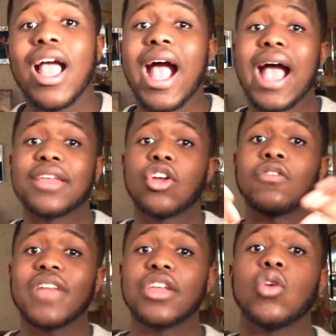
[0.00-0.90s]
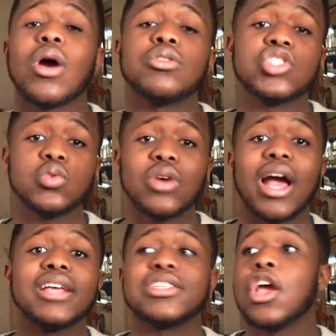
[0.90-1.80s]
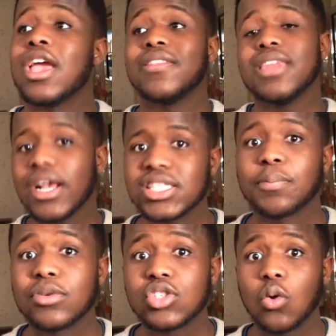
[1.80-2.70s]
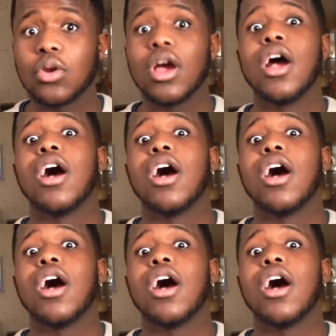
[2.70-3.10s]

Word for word: And on that note, I'll see you guys in the next episode